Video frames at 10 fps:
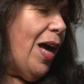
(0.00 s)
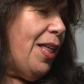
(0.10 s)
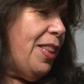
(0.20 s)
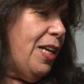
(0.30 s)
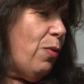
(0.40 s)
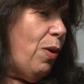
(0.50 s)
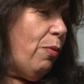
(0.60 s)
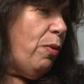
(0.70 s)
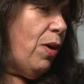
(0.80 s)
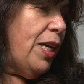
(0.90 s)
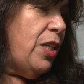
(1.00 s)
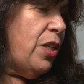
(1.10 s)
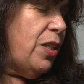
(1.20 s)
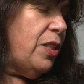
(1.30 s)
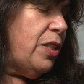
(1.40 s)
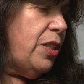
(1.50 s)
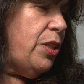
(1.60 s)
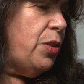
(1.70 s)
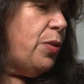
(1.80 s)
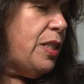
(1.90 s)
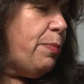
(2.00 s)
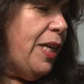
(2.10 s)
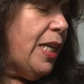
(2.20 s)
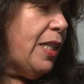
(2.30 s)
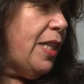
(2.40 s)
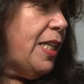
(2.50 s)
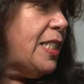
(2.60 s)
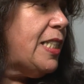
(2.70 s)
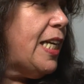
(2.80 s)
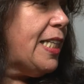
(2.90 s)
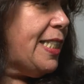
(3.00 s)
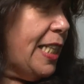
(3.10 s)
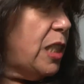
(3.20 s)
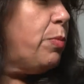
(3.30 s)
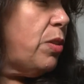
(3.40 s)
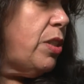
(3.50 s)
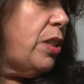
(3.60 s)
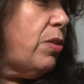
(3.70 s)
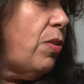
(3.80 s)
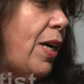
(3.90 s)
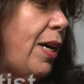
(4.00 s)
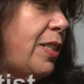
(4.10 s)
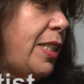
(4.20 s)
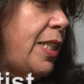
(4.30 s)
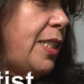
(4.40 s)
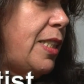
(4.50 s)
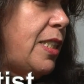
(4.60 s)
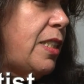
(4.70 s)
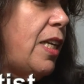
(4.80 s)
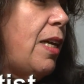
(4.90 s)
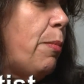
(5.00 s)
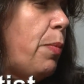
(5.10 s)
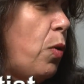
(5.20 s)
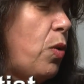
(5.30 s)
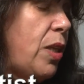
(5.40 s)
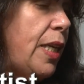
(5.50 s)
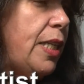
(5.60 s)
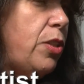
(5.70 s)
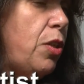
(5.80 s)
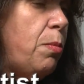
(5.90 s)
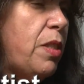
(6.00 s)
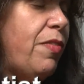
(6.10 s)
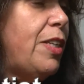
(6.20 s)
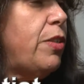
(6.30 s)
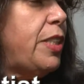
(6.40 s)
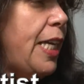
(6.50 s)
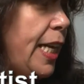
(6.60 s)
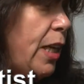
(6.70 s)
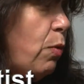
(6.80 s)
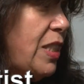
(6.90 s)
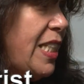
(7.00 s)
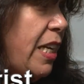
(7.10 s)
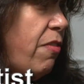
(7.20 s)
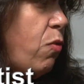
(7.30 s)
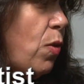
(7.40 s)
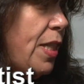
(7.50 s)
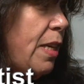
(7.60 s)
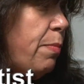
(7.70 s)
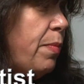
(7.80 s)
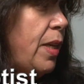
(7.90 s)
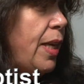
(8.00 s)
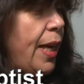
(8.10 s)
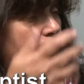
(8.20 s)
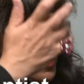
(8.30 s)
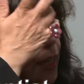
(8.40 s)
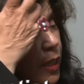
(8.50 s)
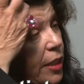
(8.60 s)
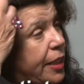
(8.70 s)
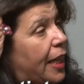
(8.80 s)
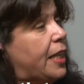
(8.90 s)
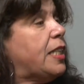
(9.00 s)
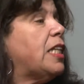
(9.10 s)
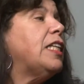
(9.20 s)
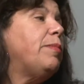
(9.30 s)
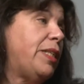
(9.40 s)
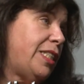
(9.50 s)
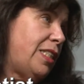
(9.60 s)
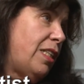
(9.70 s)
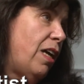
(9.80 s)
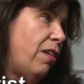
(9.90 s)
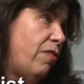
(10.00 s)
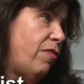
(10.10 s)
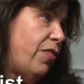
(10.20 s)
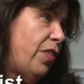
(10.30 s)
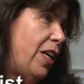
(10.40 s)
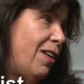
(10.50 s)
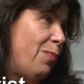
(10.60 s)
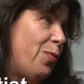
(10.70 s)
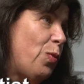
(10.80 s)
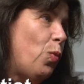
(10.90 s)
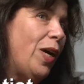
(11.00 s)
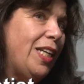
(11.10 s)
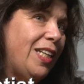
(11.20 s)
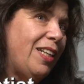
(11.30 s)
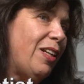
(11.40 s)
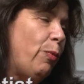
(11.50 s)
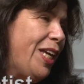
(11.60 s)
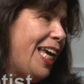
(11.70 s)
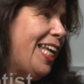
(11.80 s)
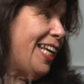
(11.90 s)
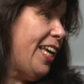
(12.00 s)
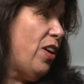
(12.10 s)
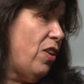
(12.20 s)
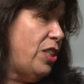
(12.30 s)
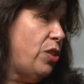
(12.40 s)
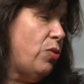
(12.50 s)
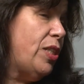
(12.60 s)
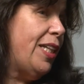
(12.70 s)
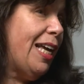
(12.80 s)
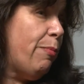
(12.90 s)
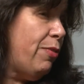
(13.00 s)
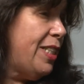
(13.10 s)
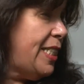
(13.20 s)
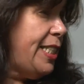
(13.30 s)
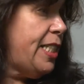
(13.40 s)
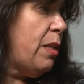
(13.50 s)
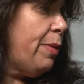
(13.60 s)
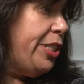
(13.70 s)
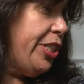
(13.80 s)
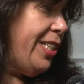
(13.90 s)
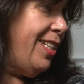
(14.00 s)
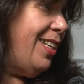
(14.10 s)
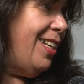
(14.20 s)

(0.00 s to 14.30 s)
I think what we wanted to do is make things accessible to our citizens, both in terms of understanding what's there for them and understanding the limits of what we can and cannot do. And that brings us to the budget.